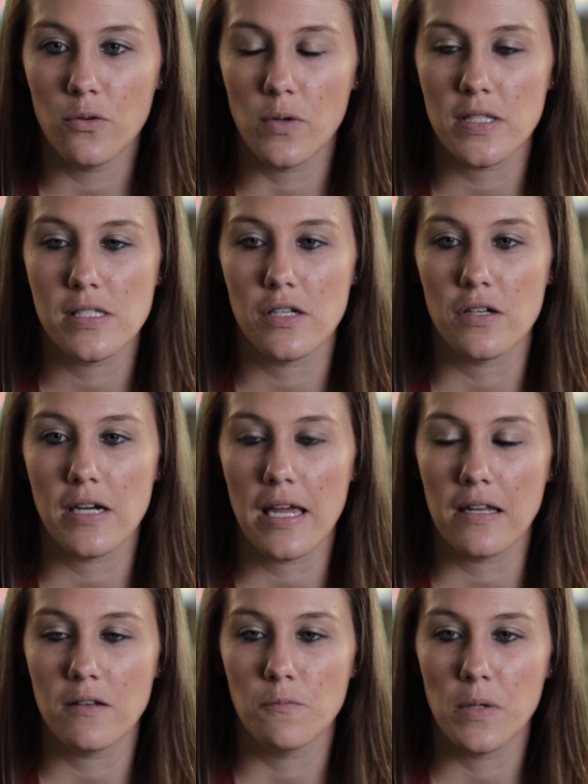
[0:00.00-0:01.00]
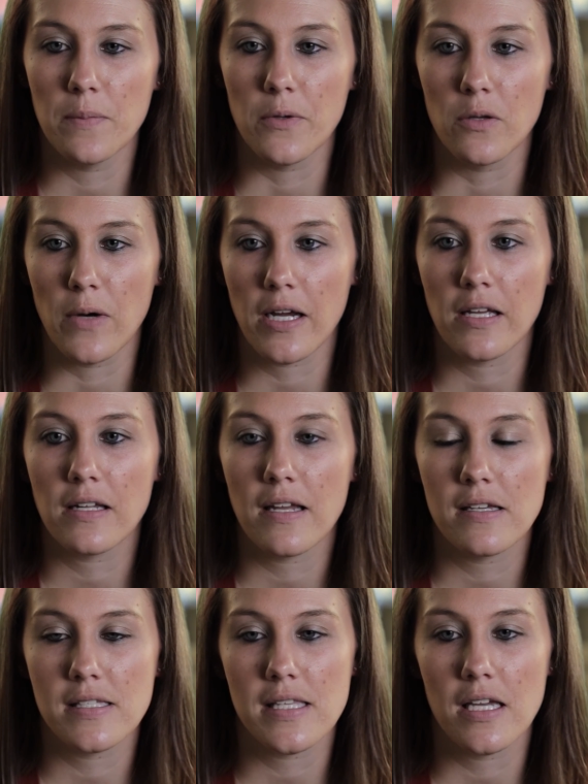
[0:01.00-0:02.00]
Once you're in, people
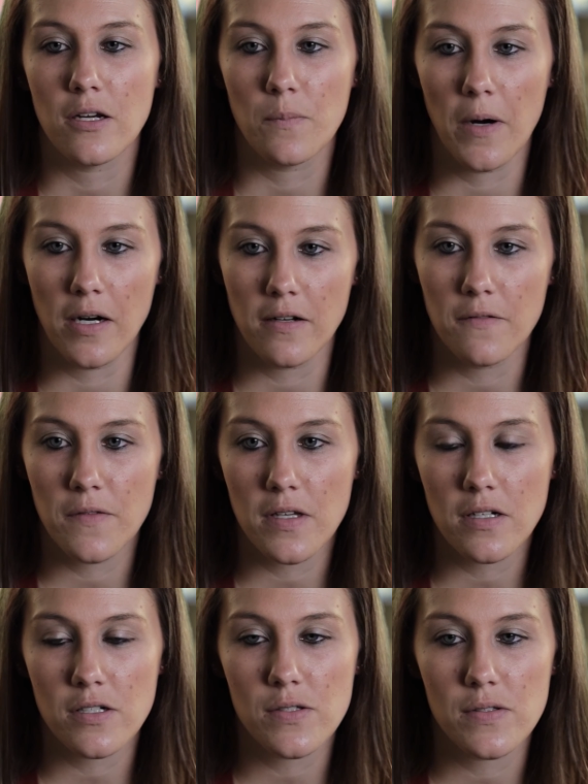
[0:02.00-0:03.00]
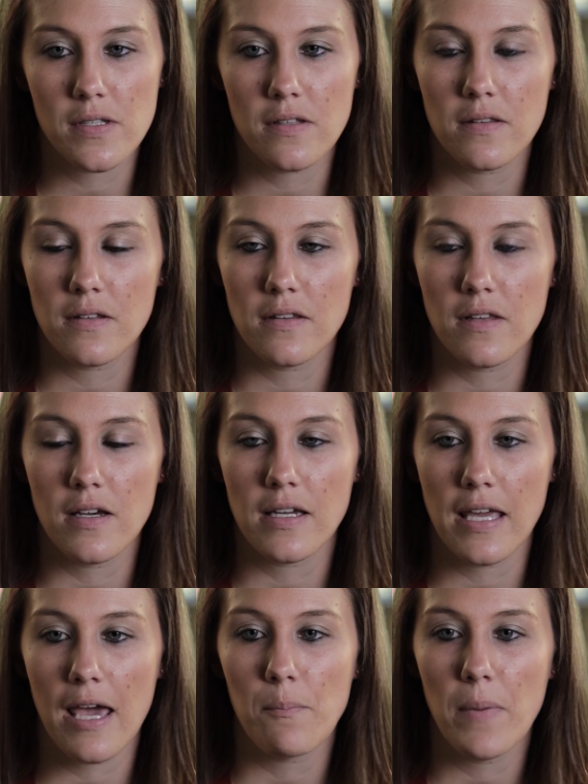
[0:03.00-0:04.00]
recognize that you're part of the
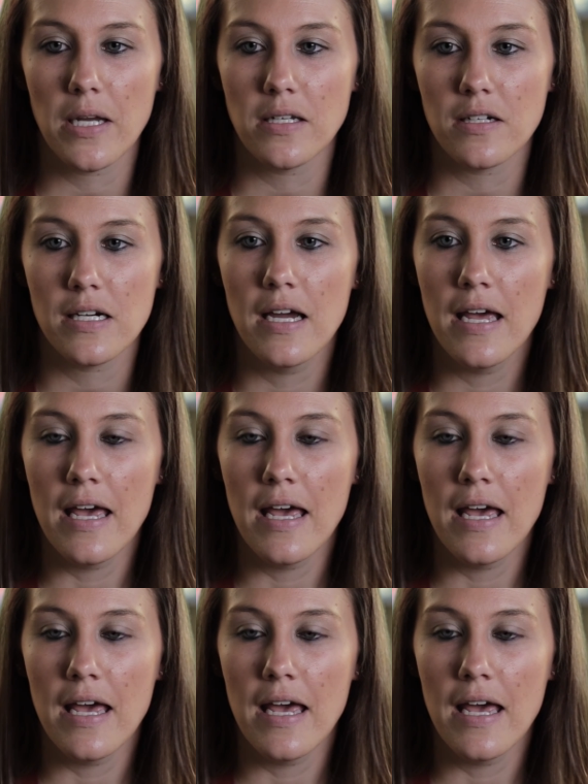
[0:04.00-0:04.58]
CAP binder,